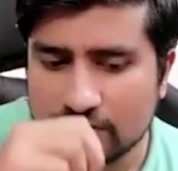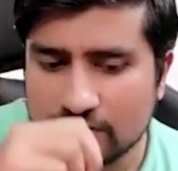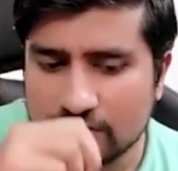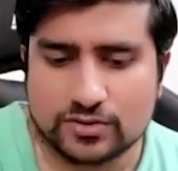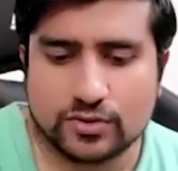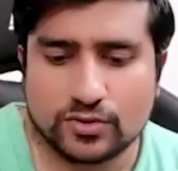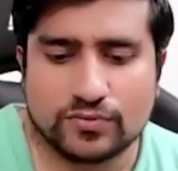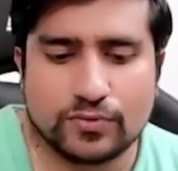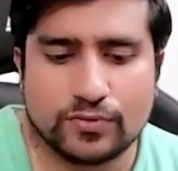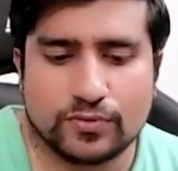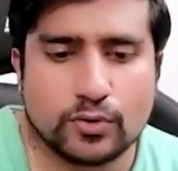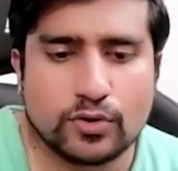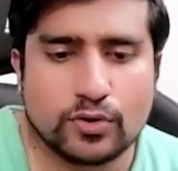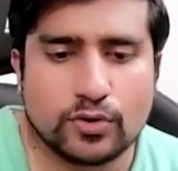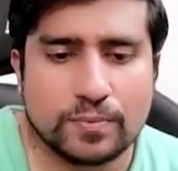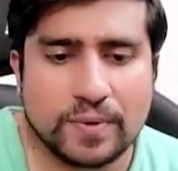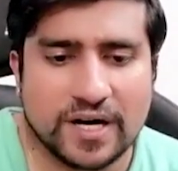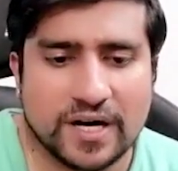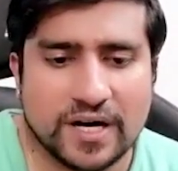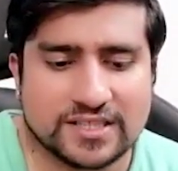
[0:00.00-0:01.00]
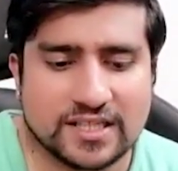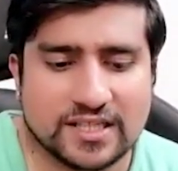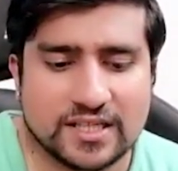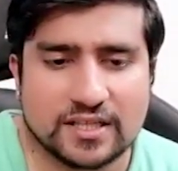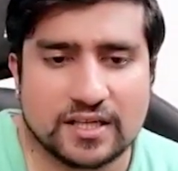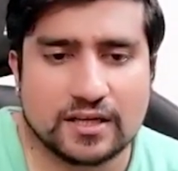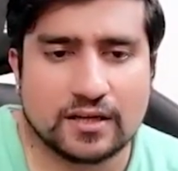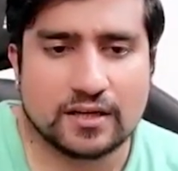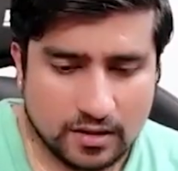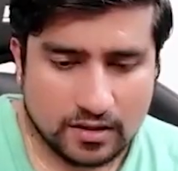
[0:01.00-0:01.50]
So if you don't pass
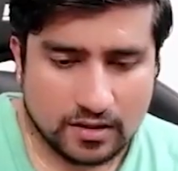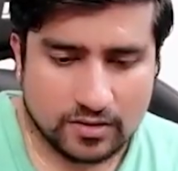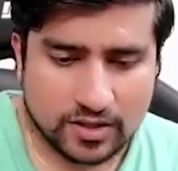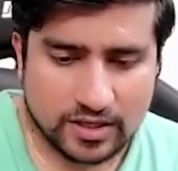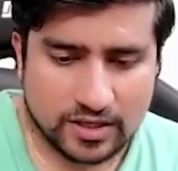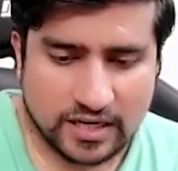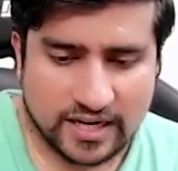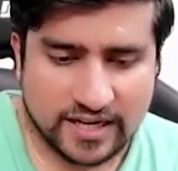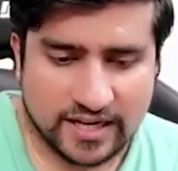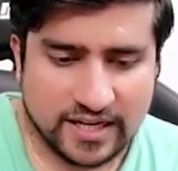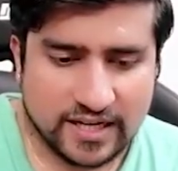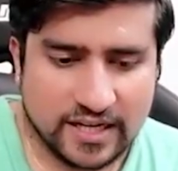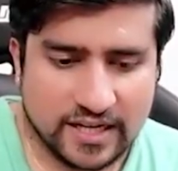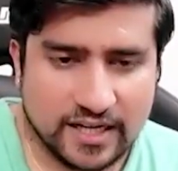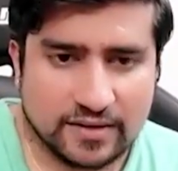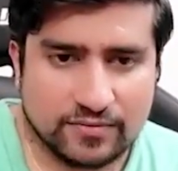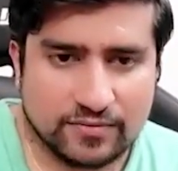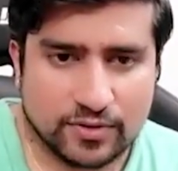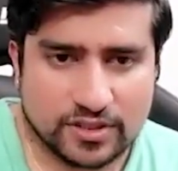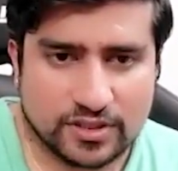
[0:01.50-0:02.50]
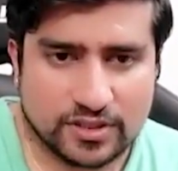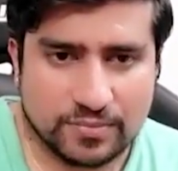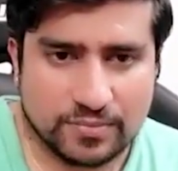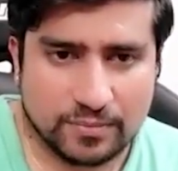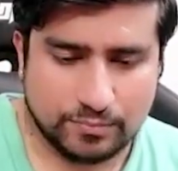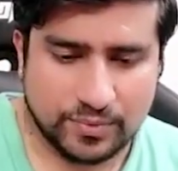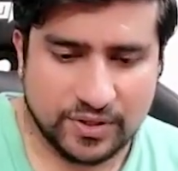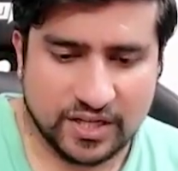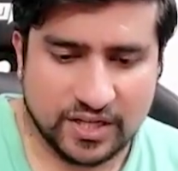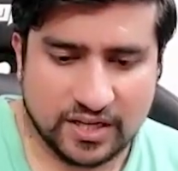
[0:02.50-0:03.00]
anything, okay, I need, for
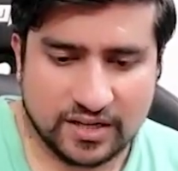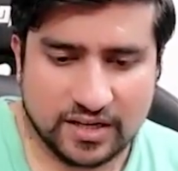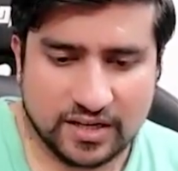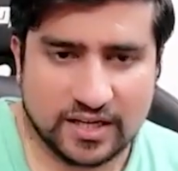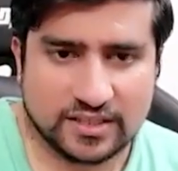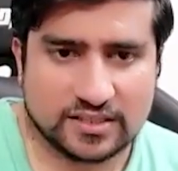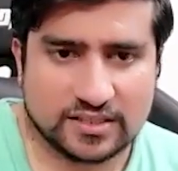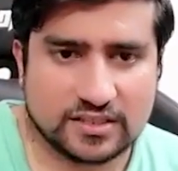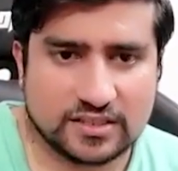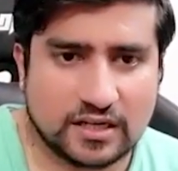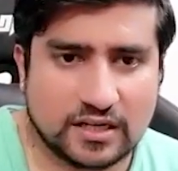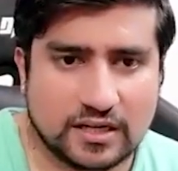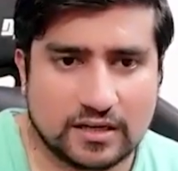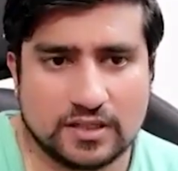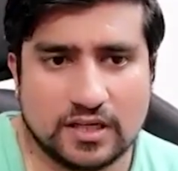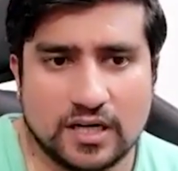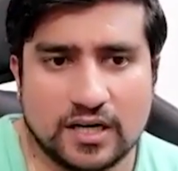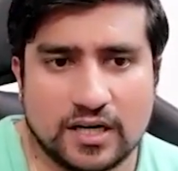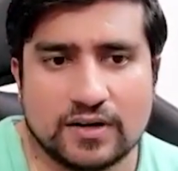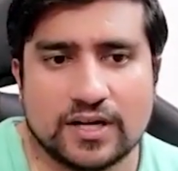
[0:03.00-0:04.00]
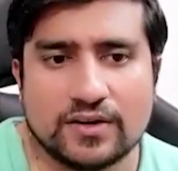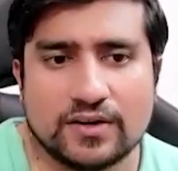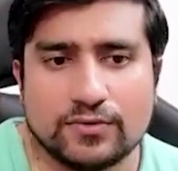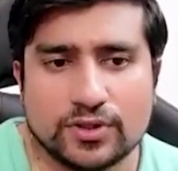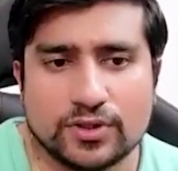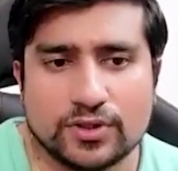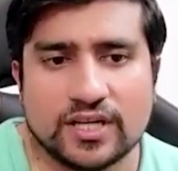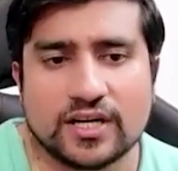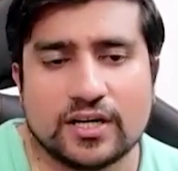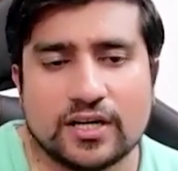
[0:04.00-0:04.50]
example, pra star, it will give you
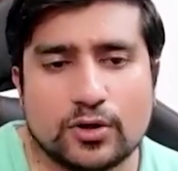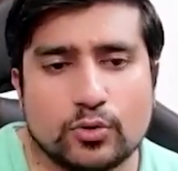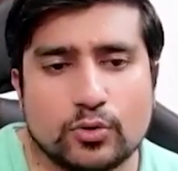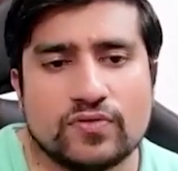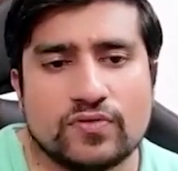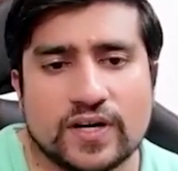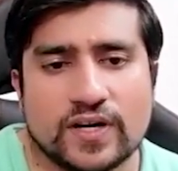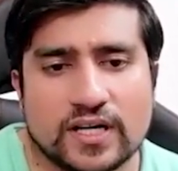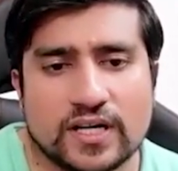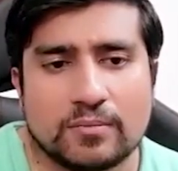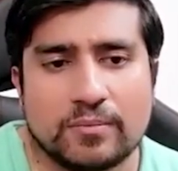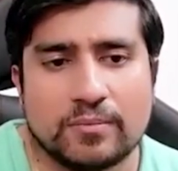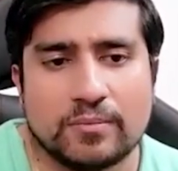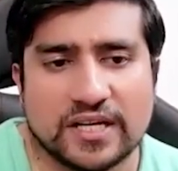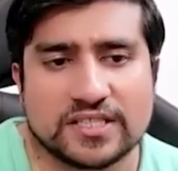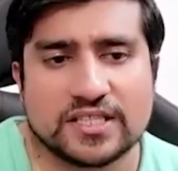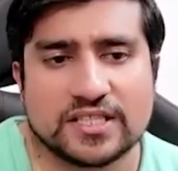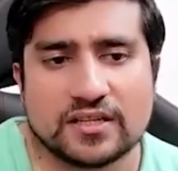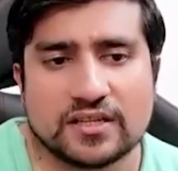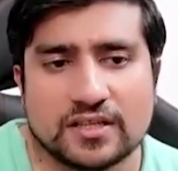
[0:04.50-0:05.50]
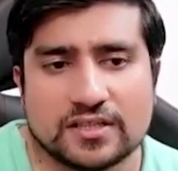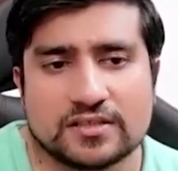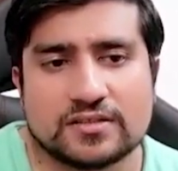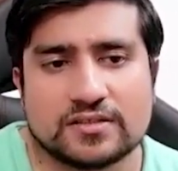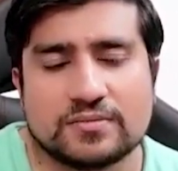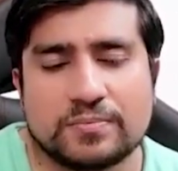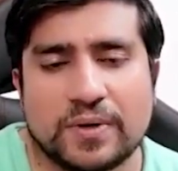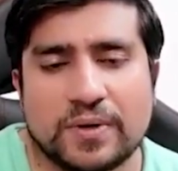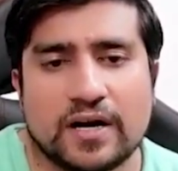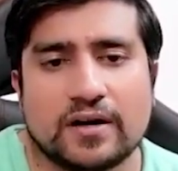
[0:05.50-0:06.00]
there are two files matching this
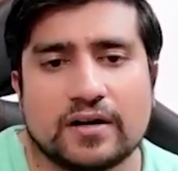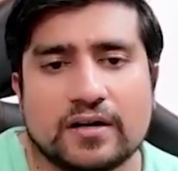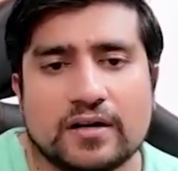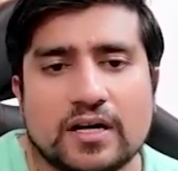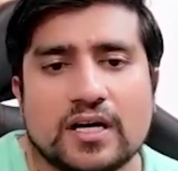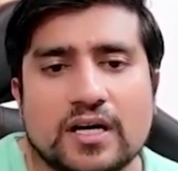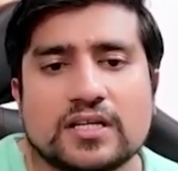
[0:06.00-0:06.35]
pattern.